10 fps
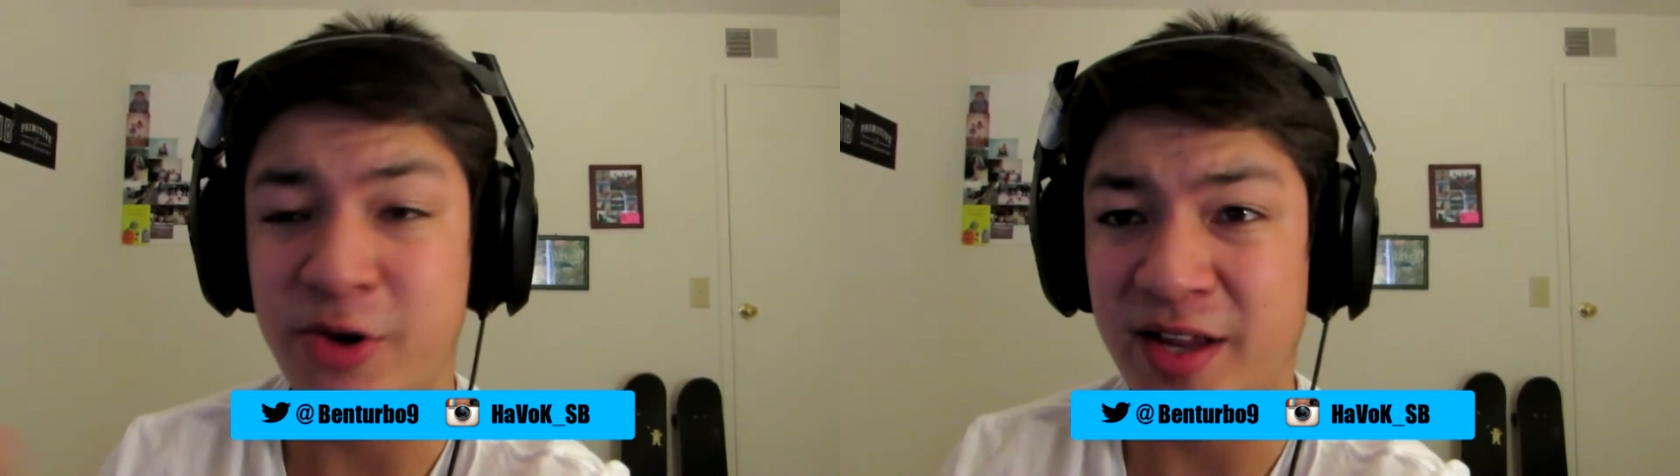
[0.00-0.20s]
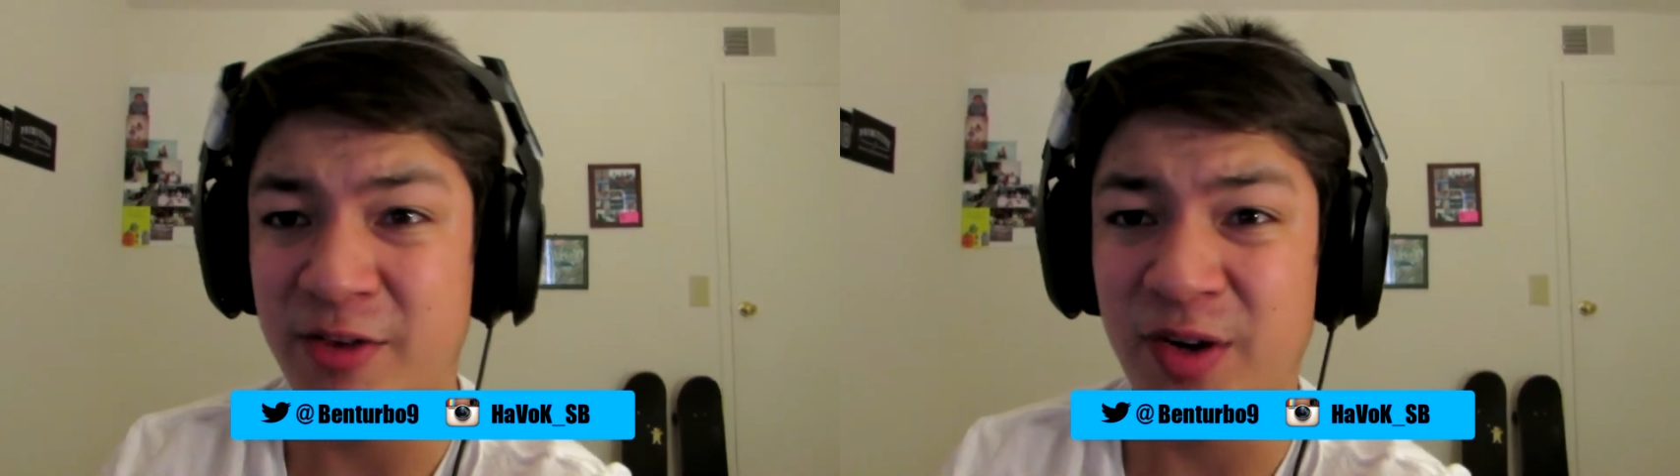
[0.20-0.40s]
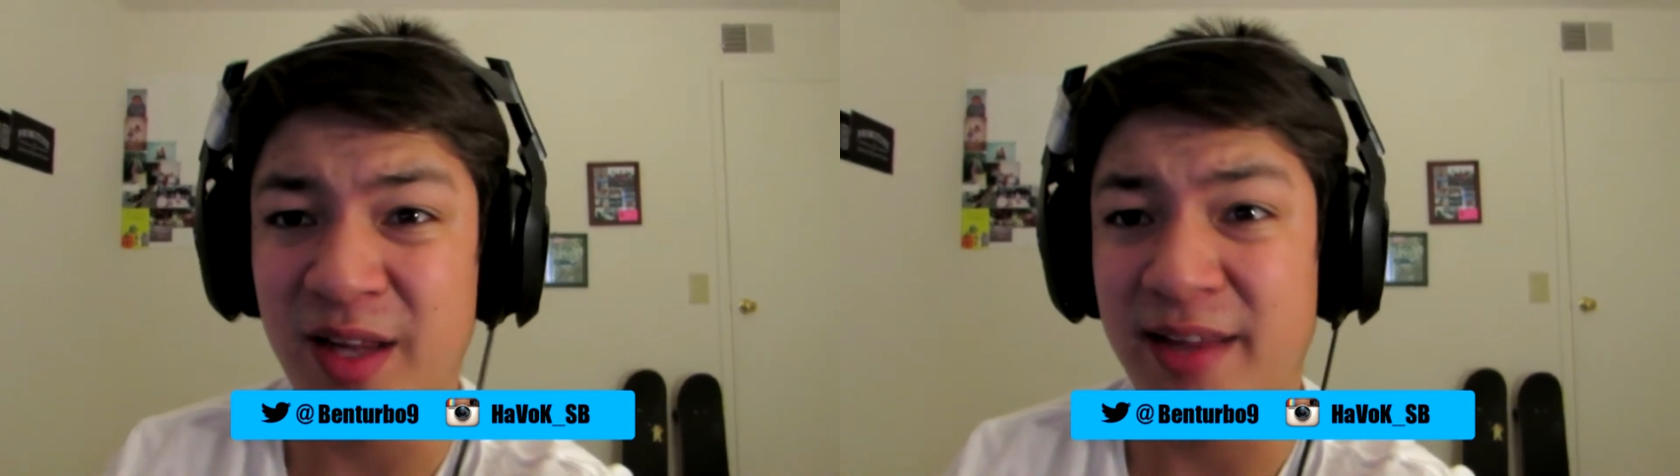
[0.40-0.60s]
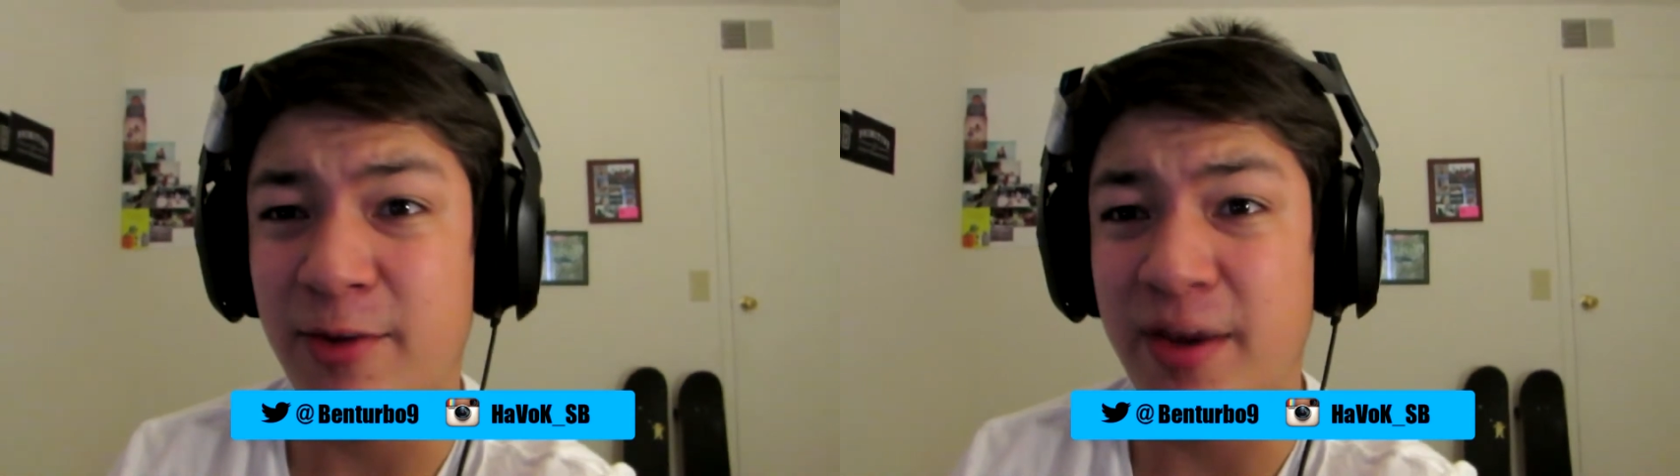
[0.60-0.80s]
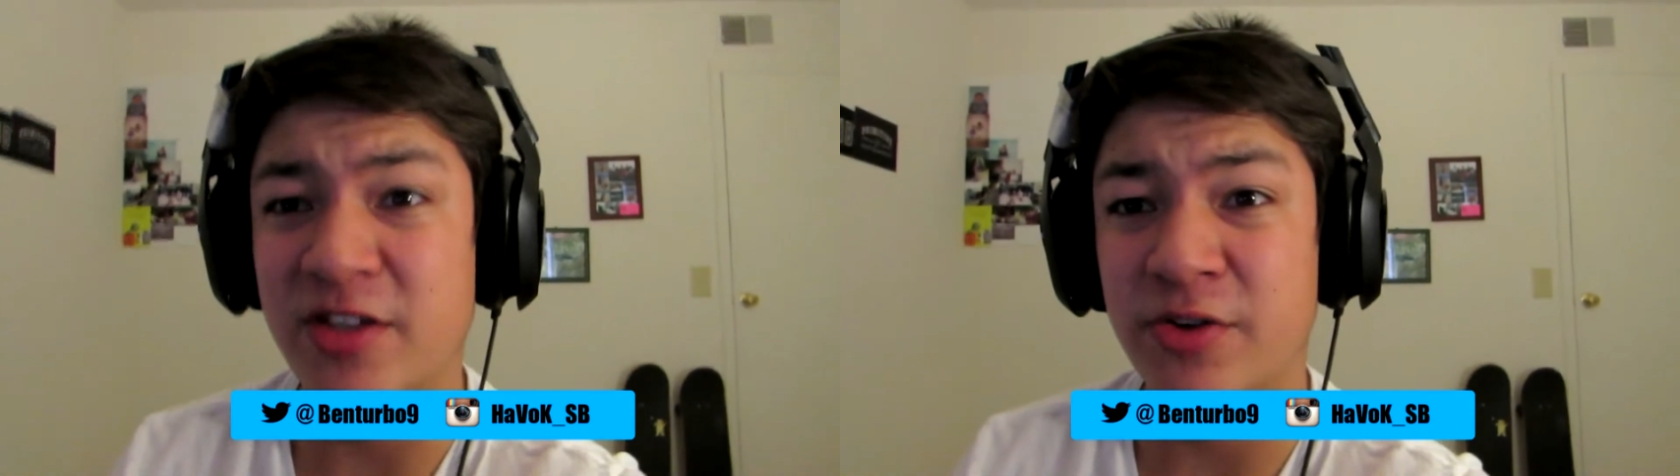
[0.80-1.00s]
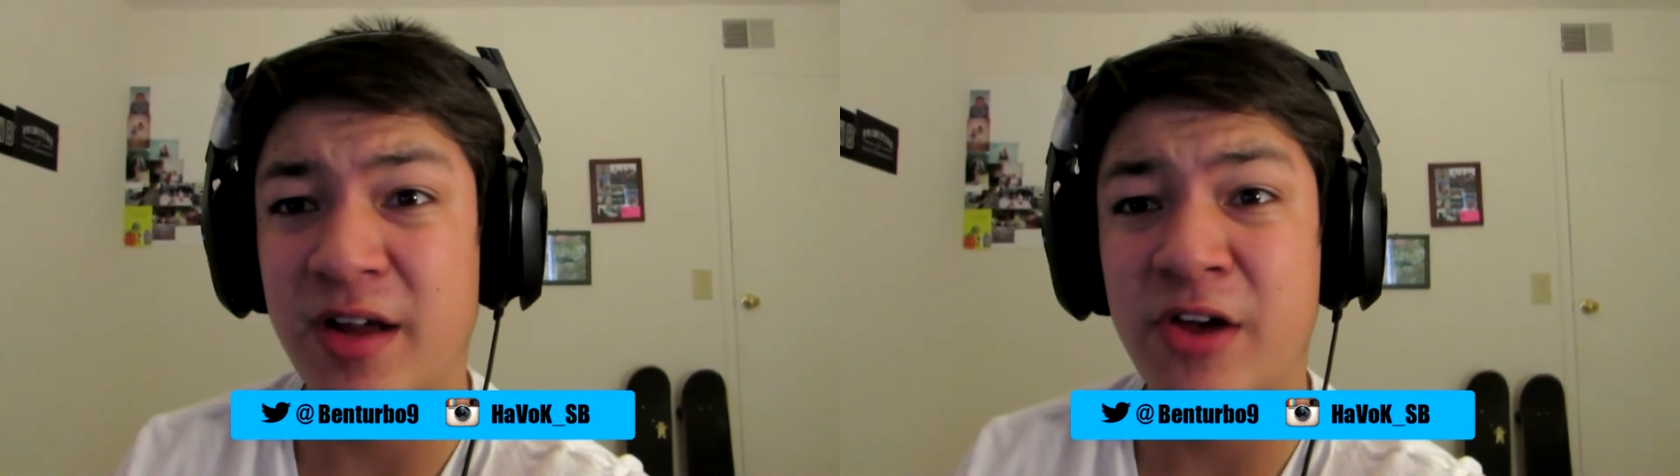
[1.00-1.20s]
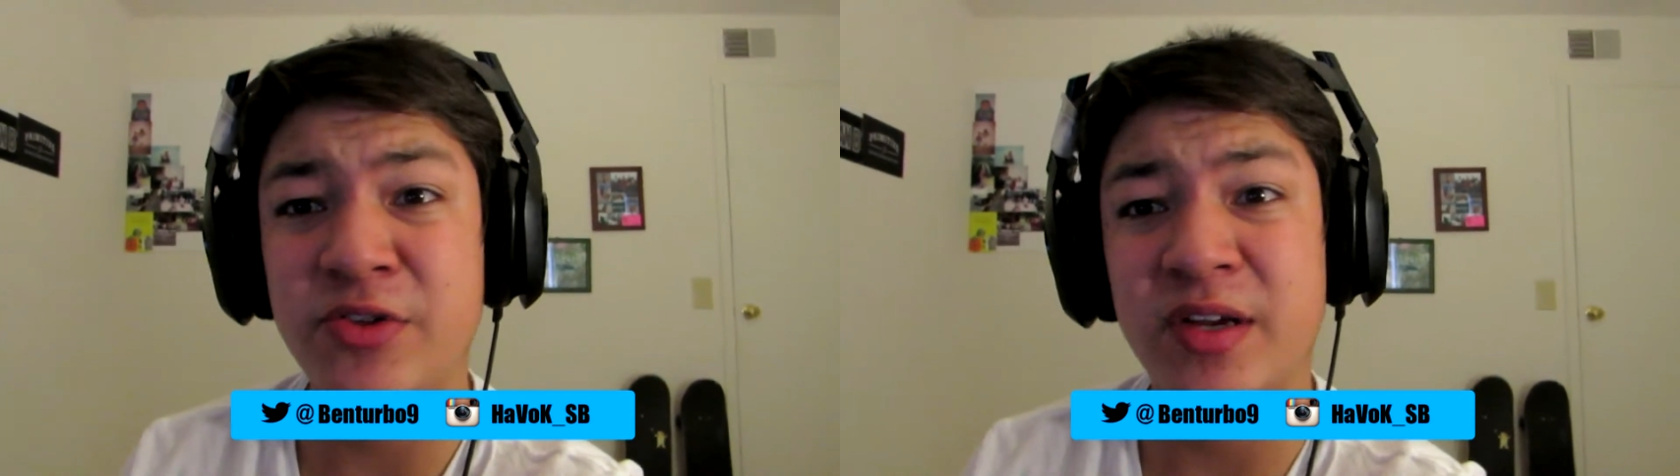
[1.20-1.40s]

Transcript: I didn't really like the way it turned out,